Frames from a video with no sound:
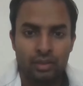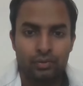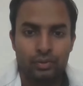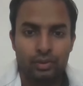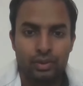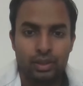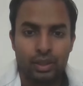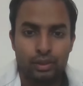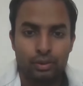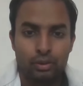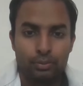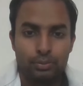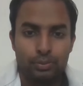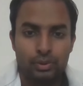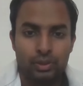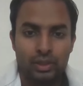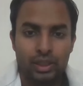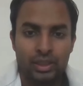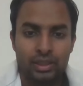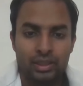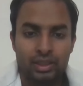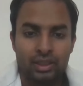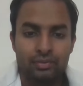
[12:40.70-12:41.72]
If I
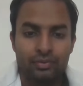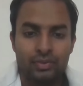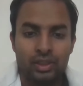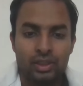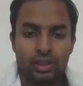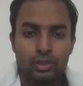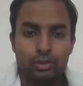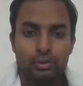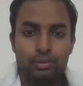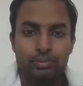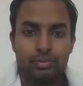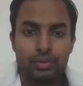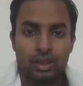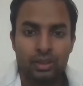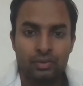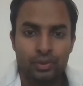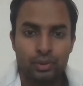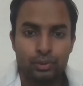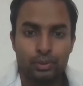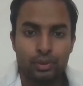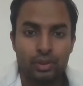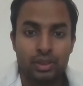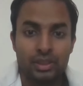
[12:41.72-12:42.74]
hope you like that video.
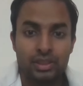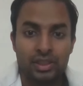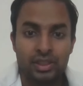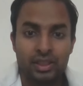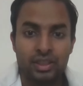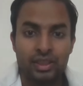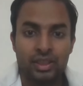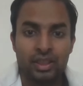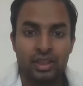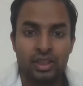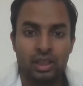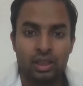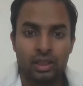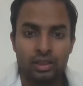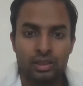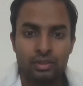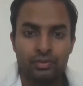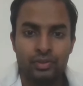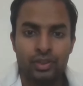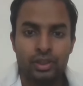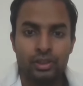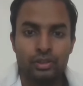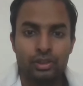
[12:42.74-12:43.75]
If you want to see
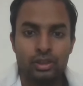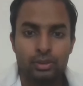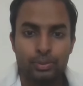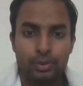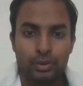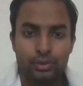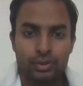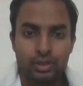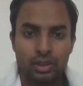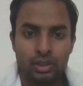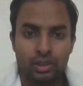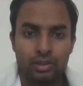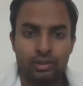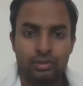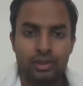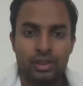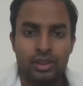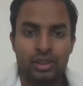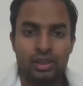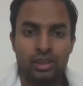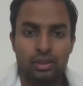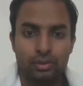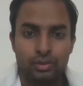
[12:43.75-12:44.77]
other videos about
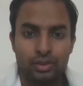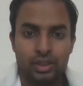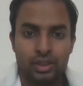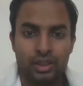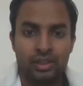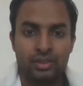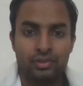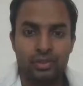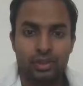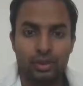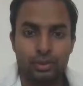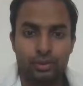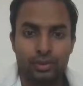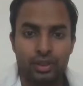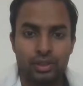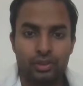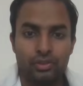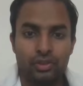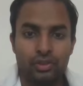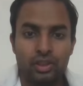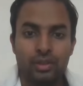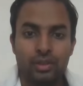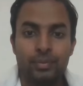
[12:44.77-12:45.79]
countries outside of
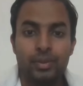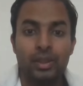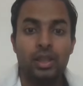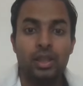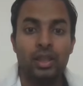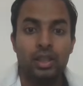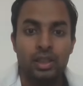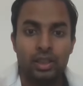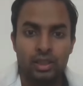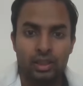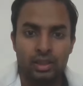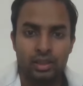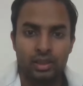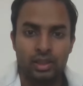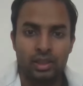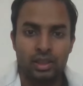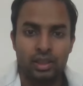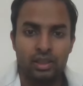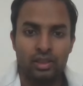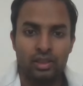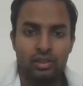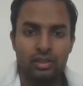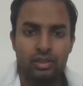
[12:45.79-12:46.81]
South Asia,
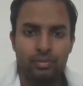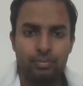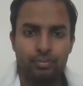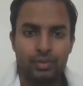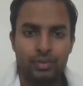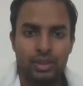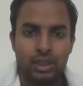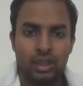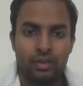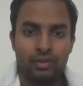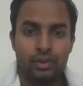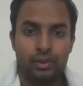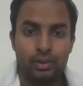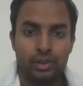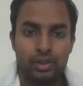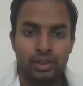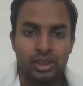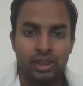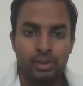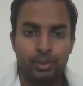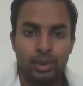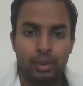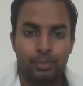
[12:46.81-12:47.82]
click here. If you
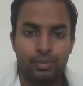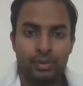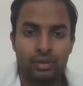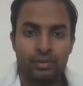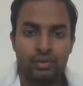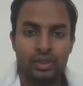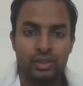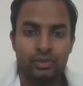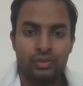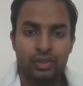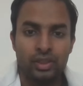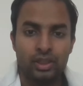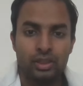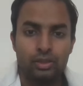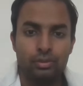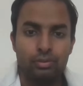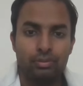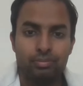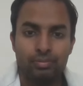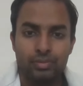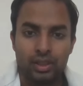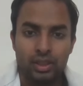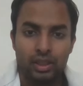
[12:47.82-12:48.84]
want to see my previous
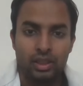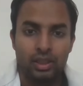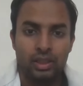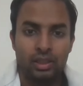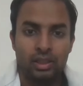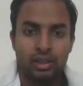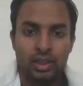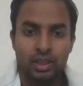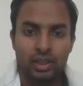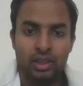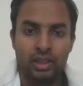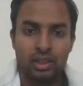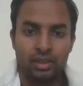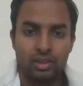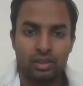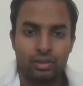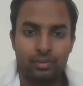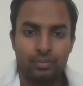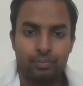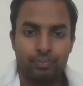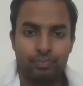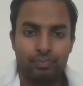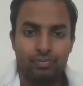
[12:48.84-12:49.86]
video, click
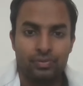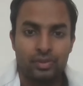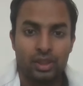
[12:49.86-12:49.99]
here.